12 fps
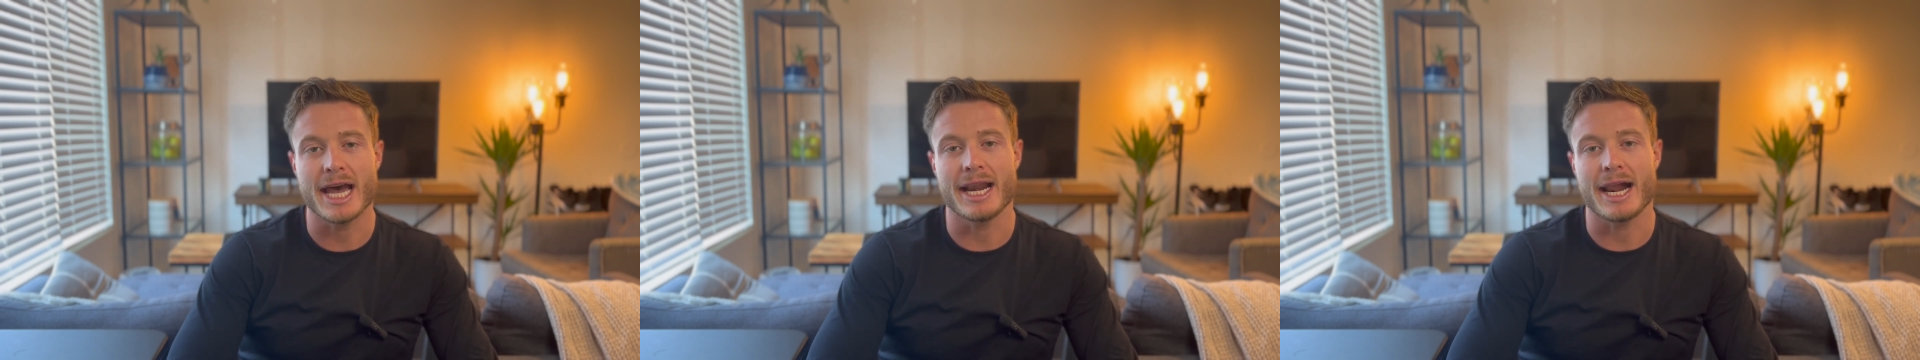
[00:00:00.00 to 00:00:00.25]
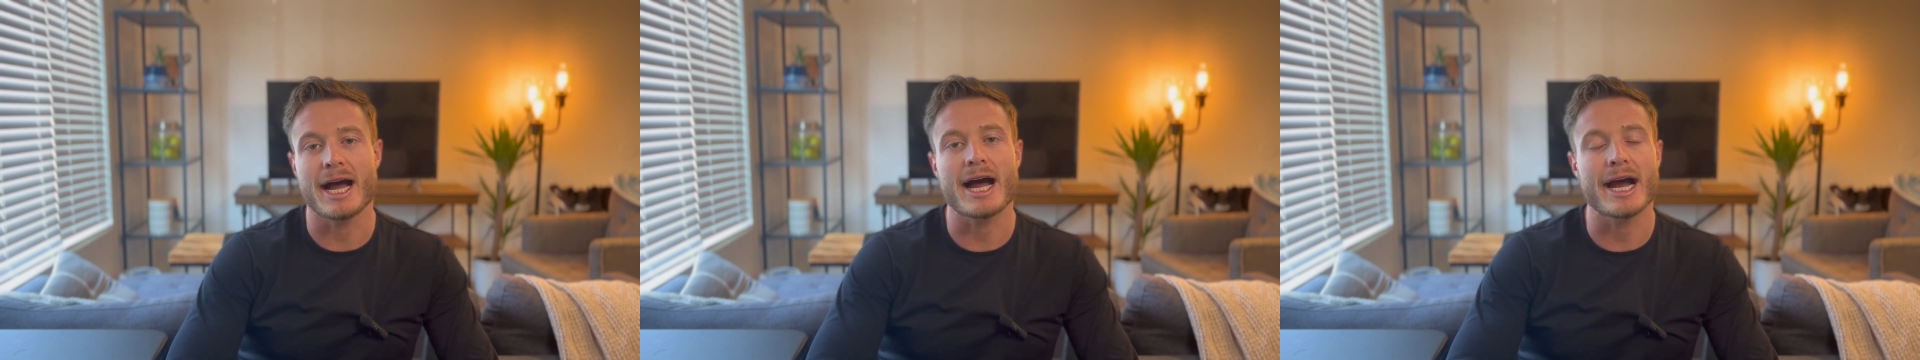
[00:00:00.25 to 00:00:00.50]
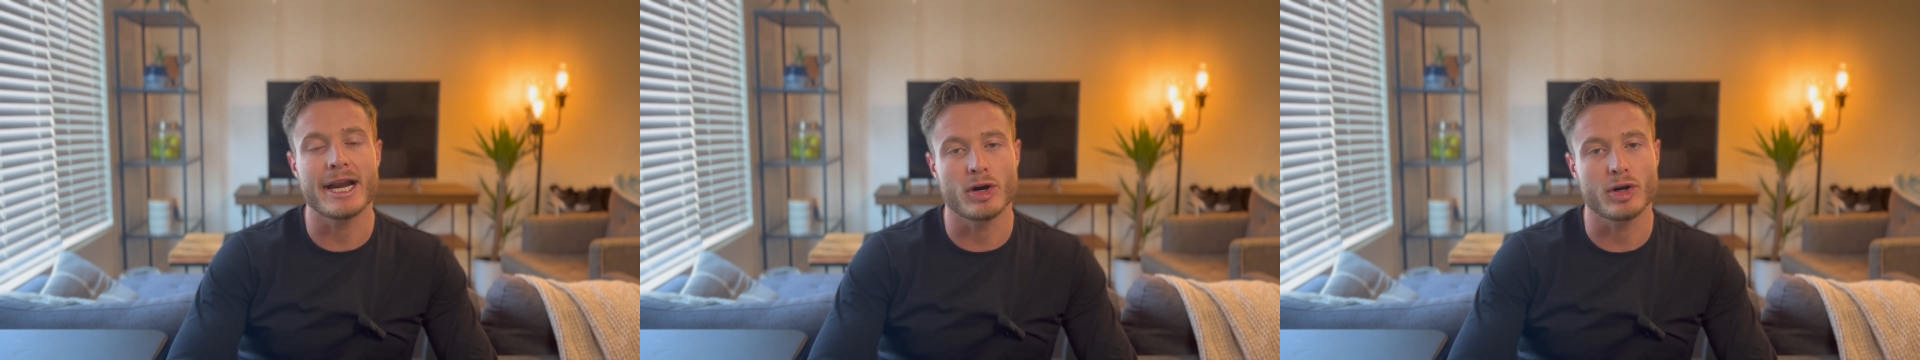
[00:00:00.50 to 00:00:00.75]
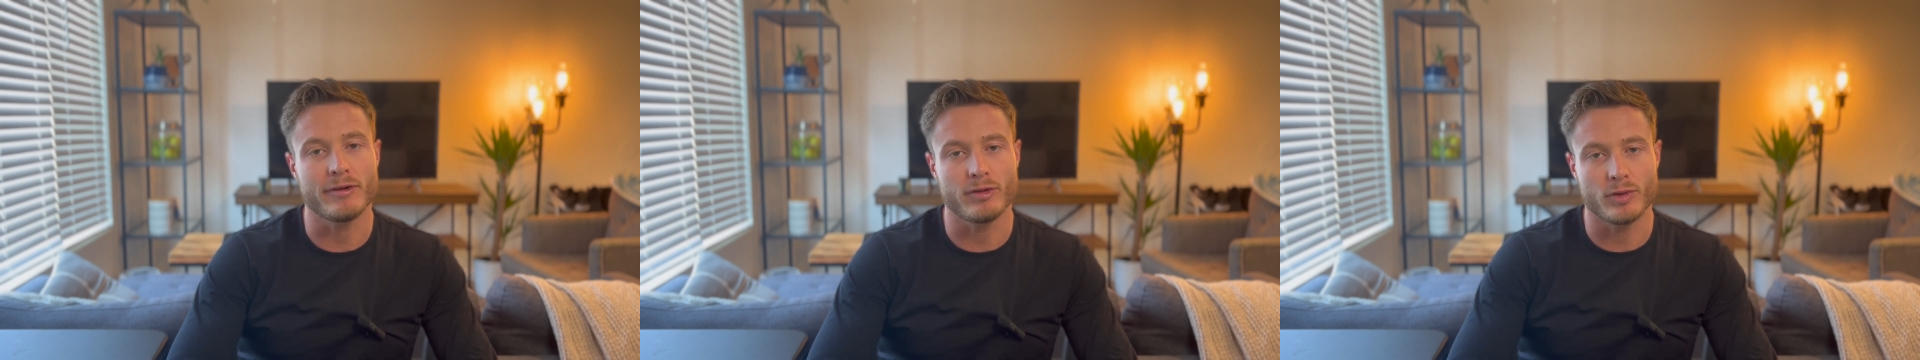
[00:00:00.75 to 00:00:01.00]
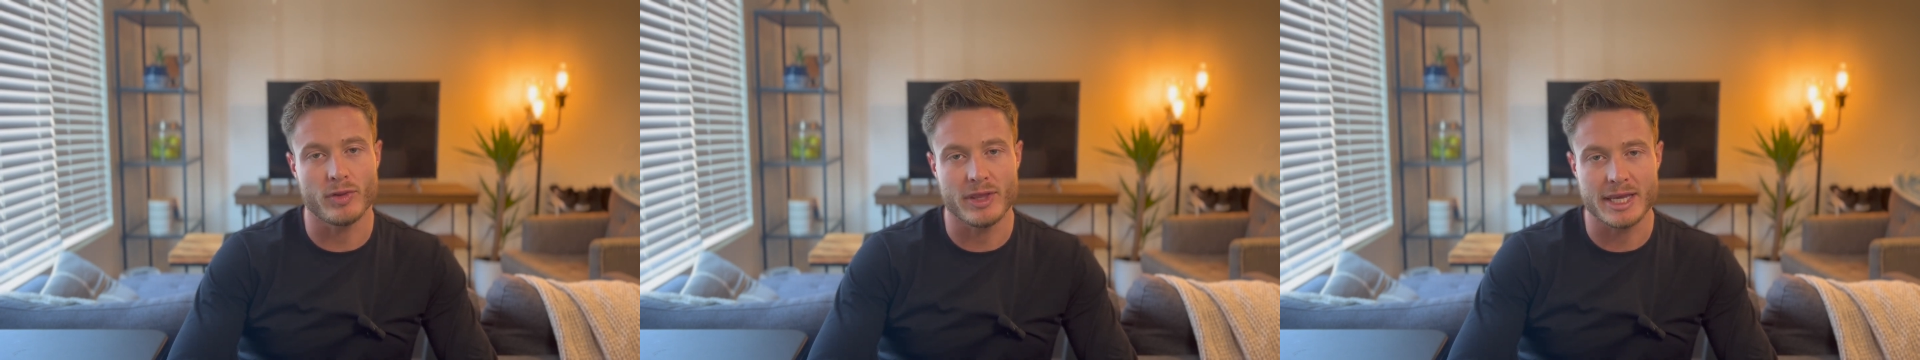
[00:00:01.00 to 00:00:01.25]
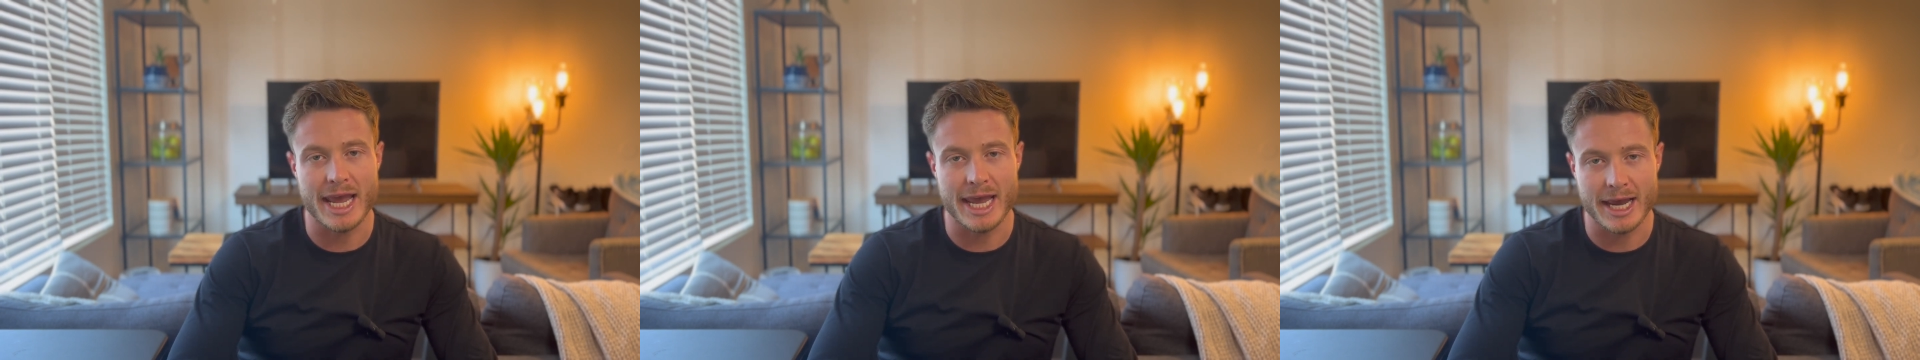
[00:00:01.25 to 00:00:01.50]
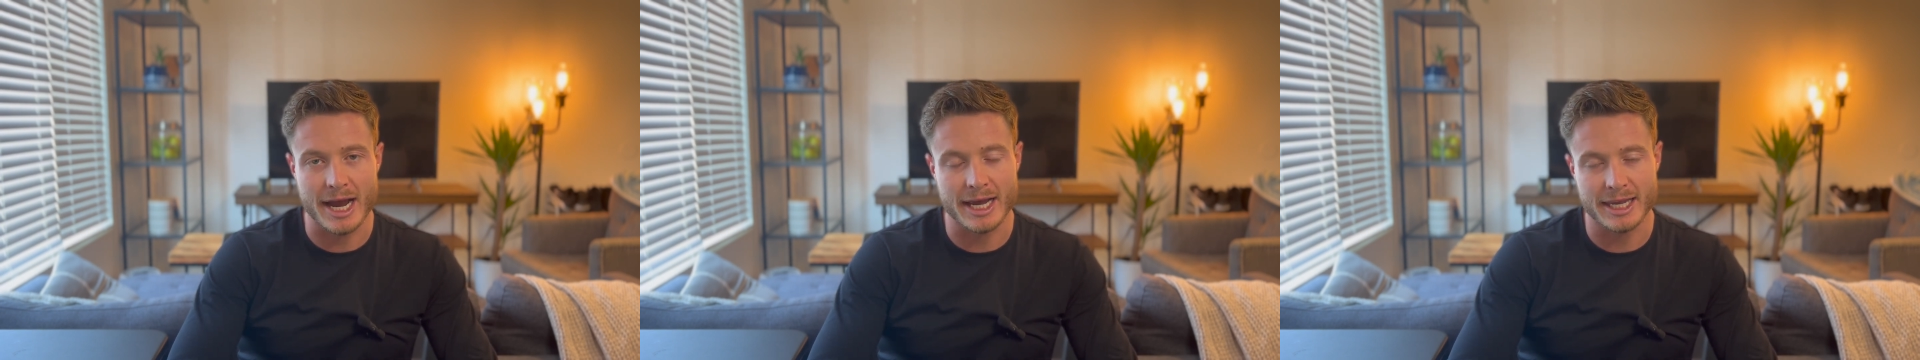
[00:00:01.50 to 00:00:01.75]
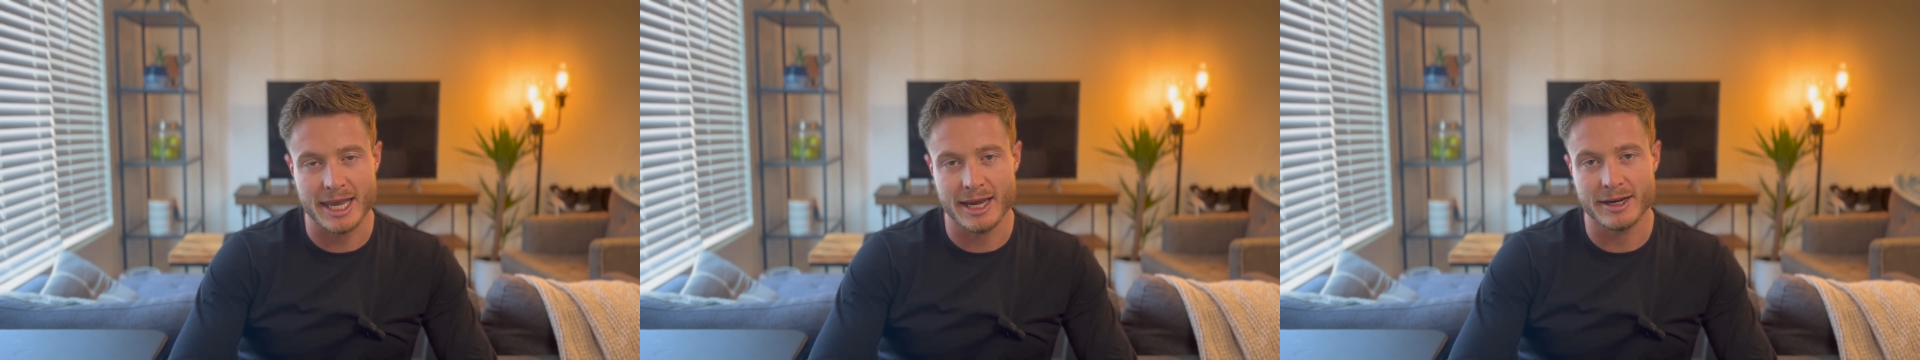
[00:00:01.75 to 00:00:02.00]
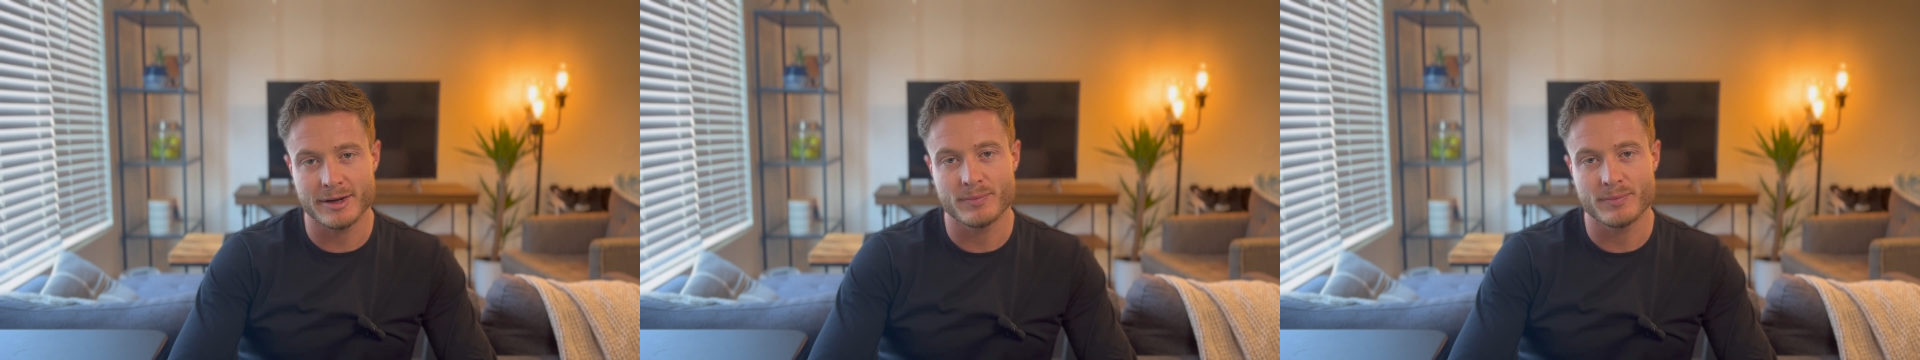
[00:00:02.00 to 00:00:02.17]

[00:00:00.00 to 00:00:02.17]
at a higher level than the AI can.